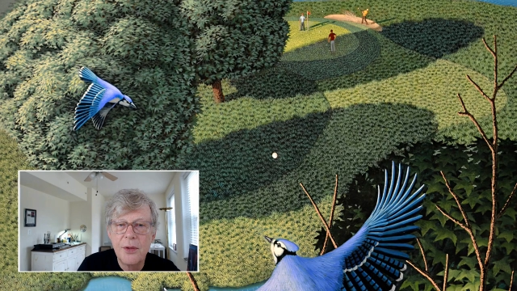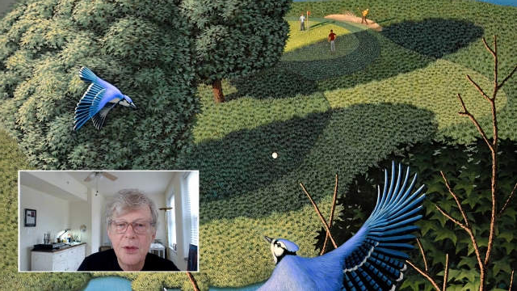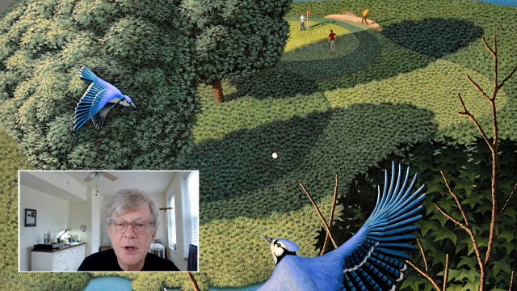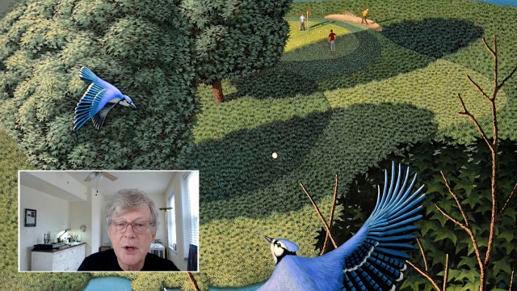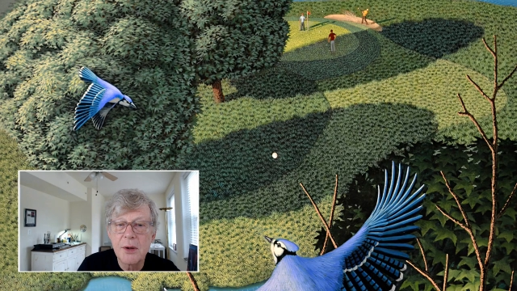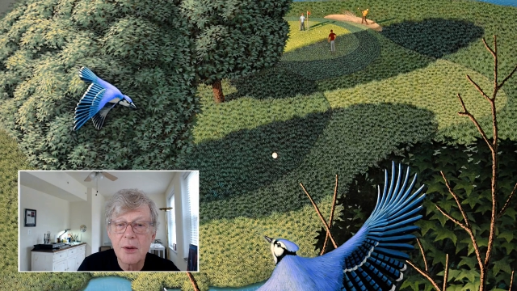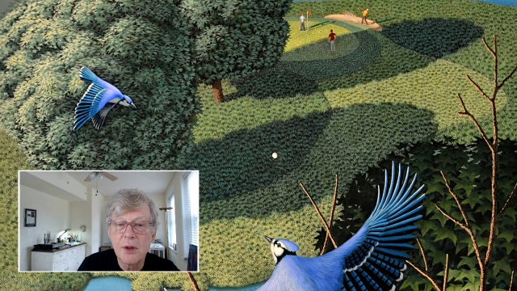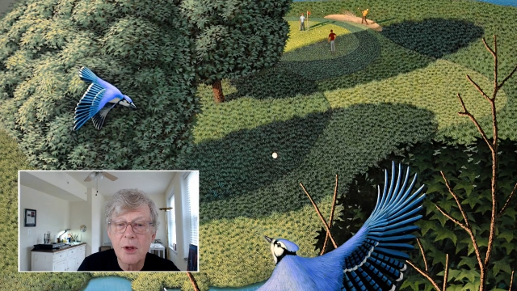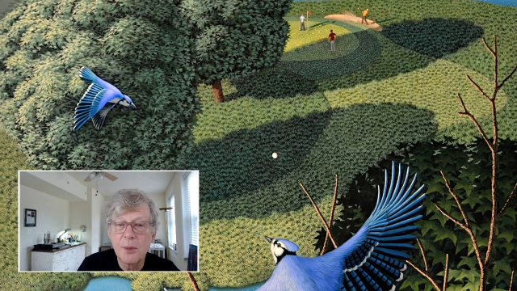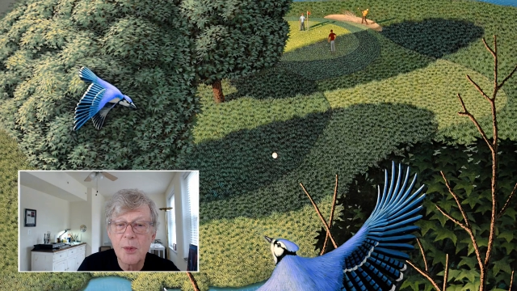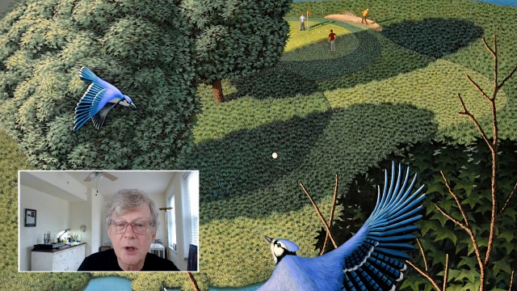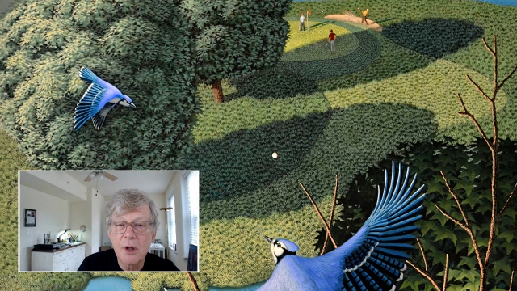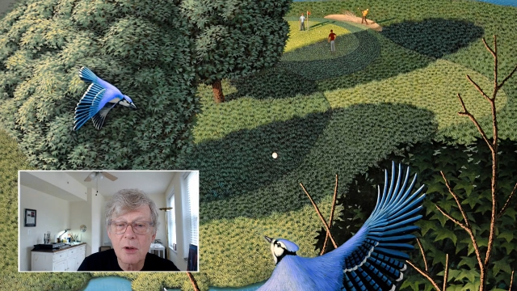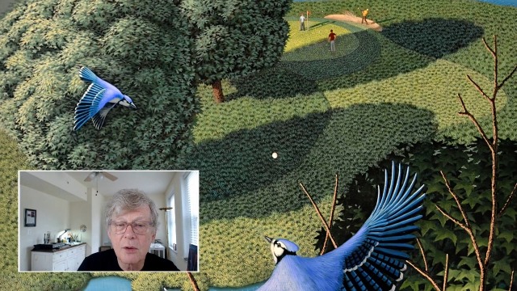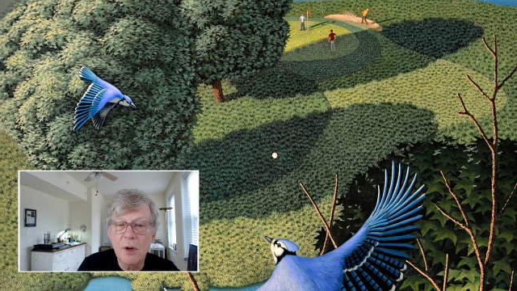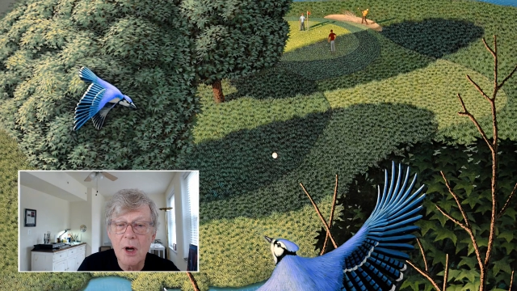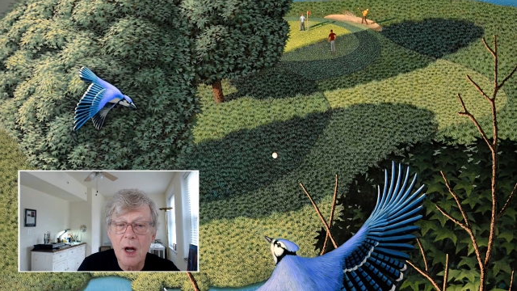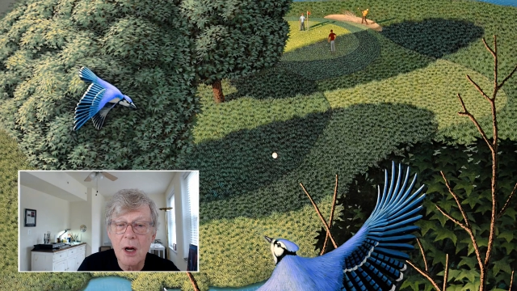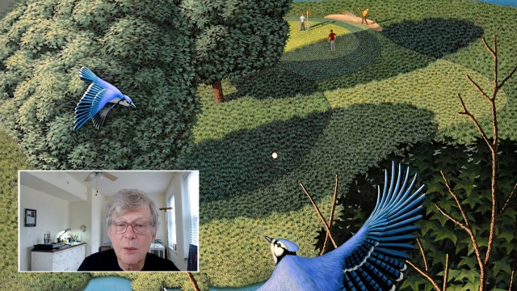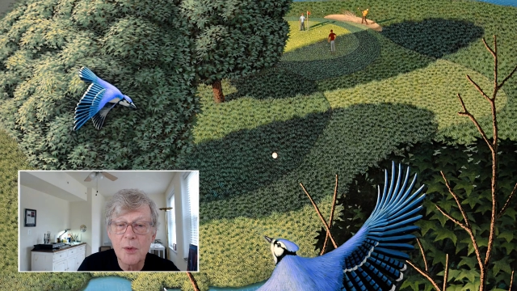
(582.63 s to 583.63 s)
Here in the middle
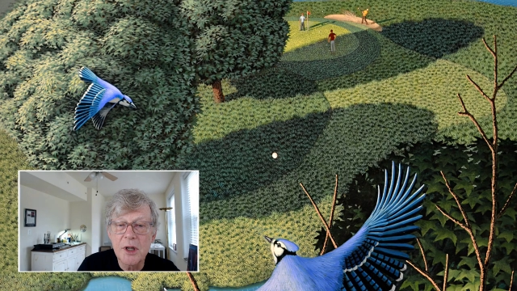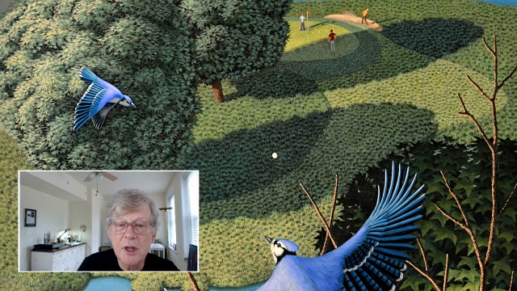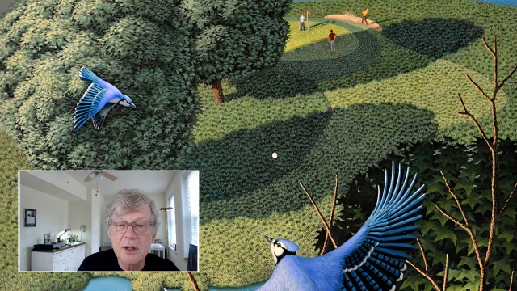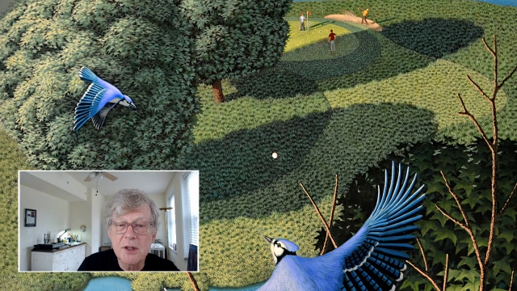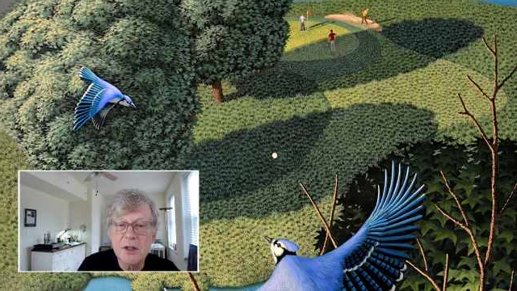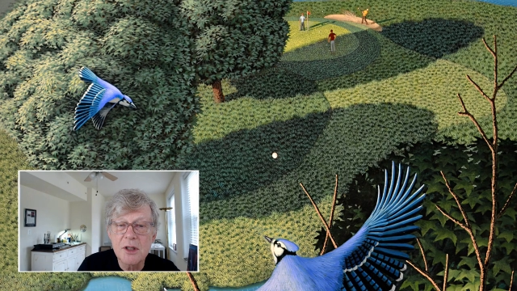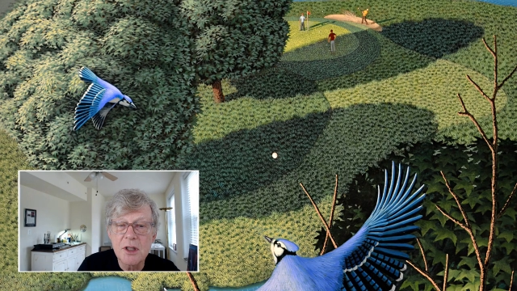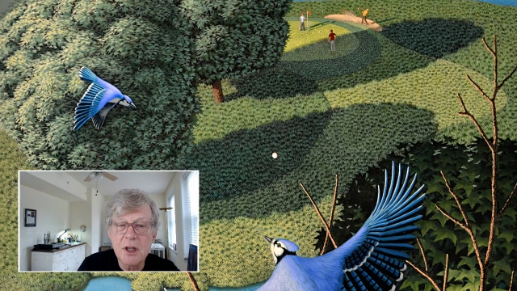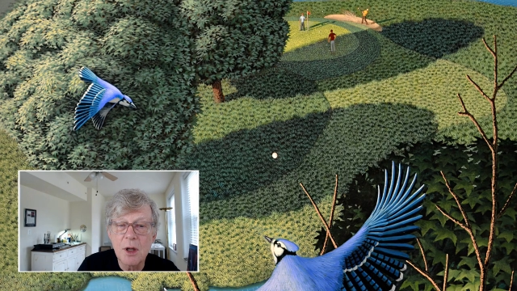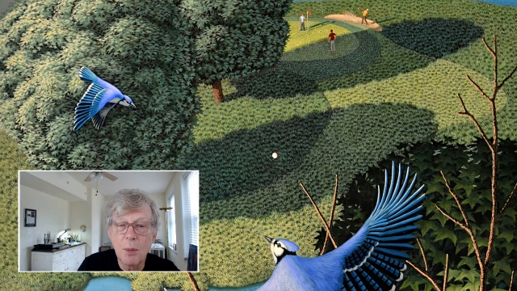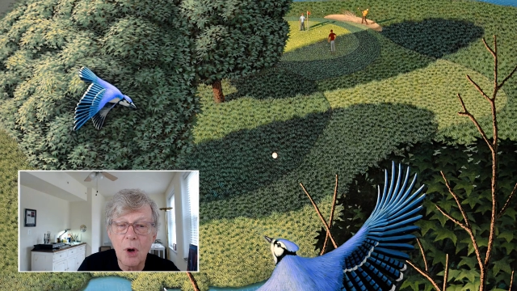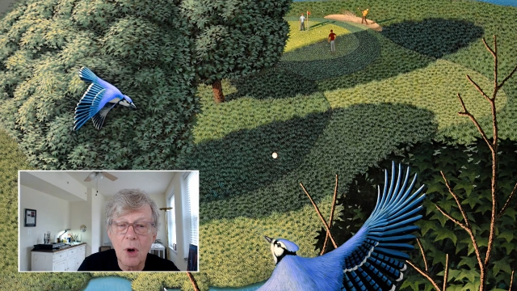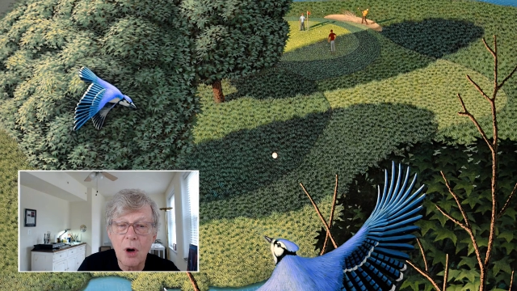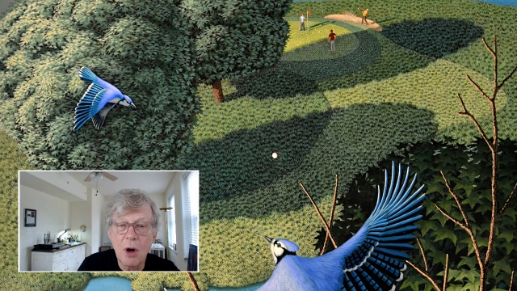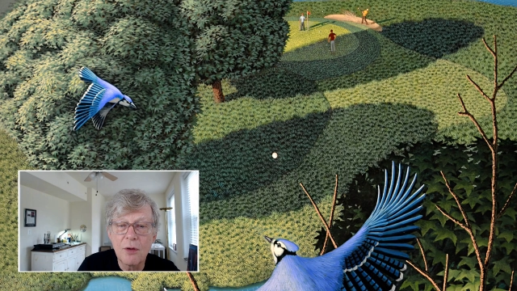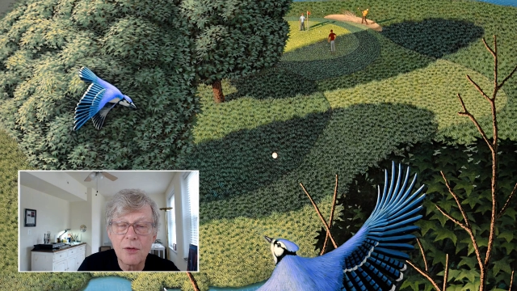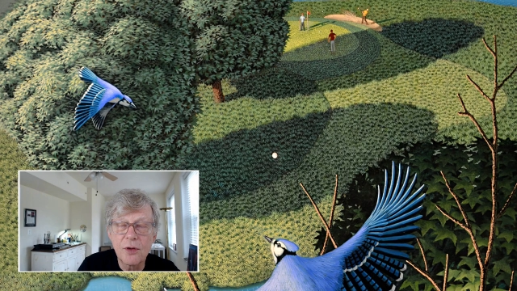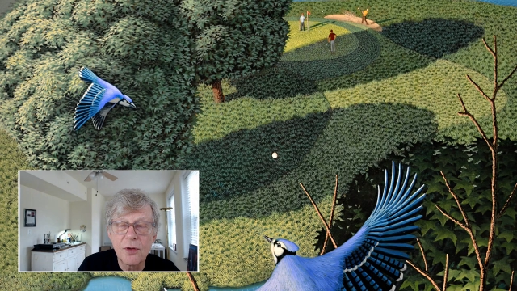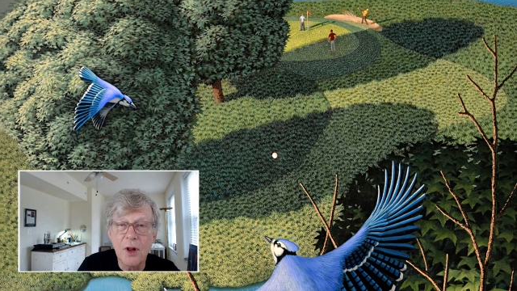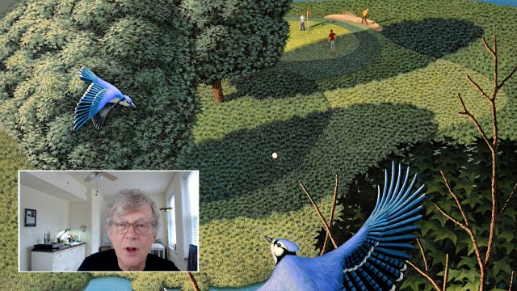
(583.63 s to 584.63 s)
ground, we can see the
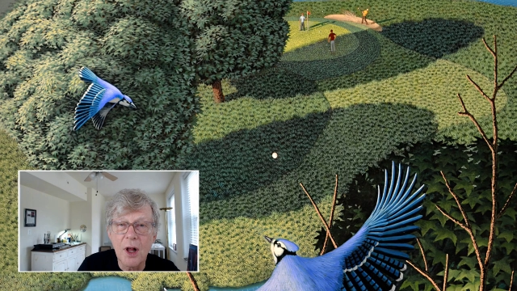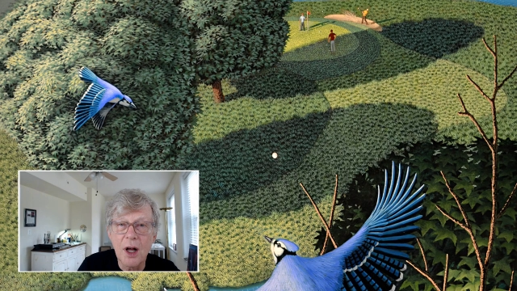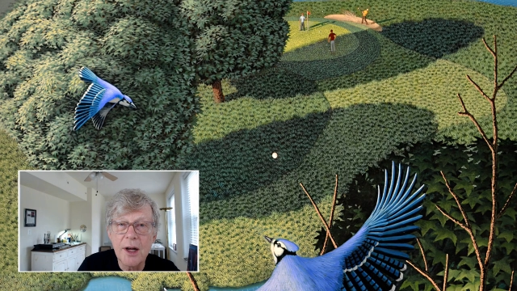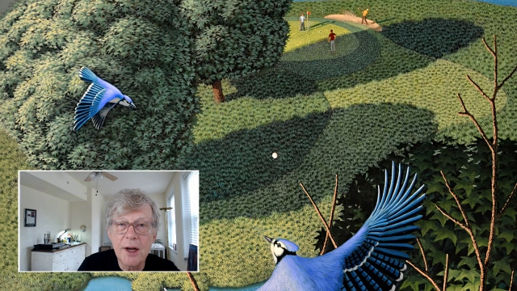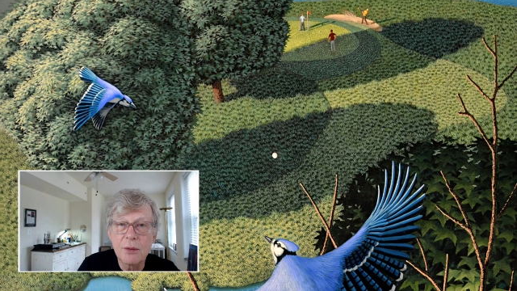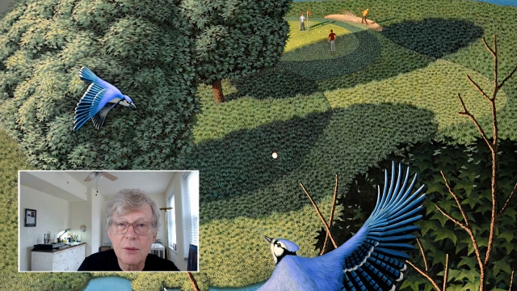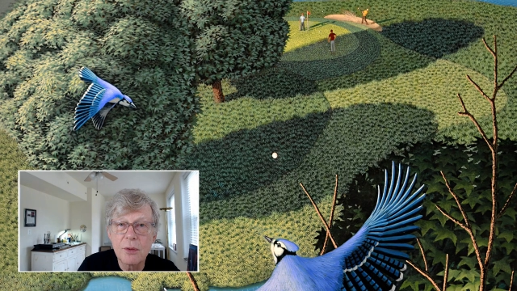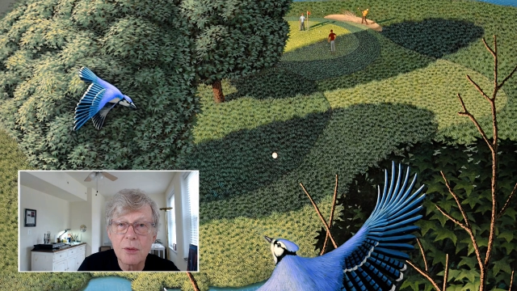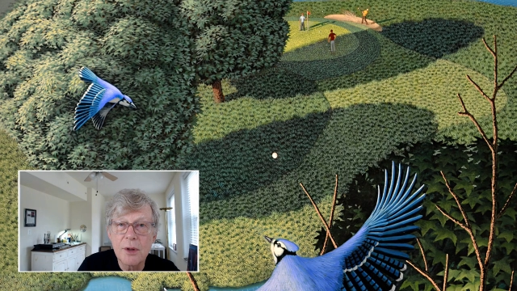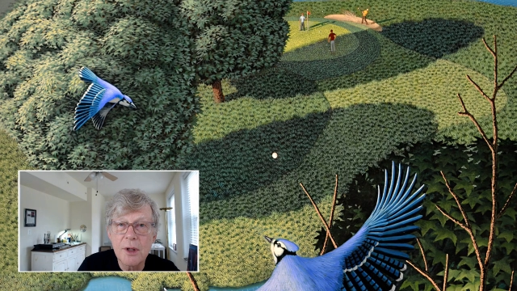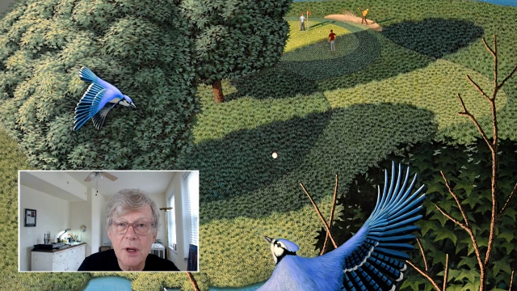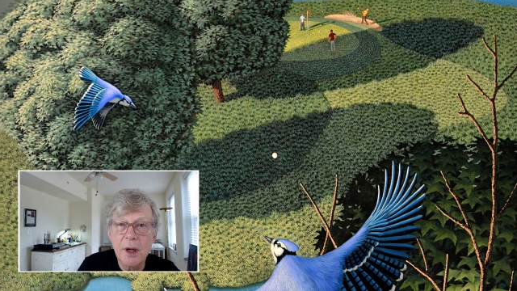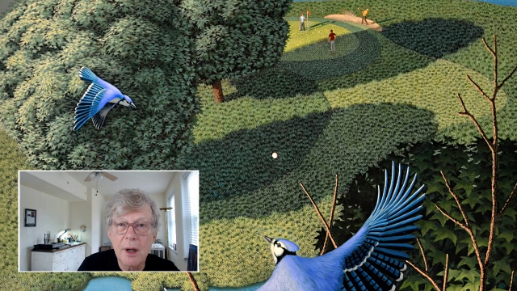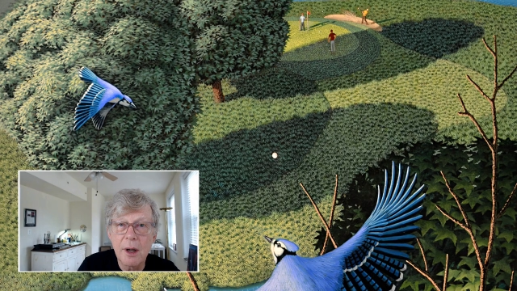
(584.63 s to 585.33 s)
ball flying through the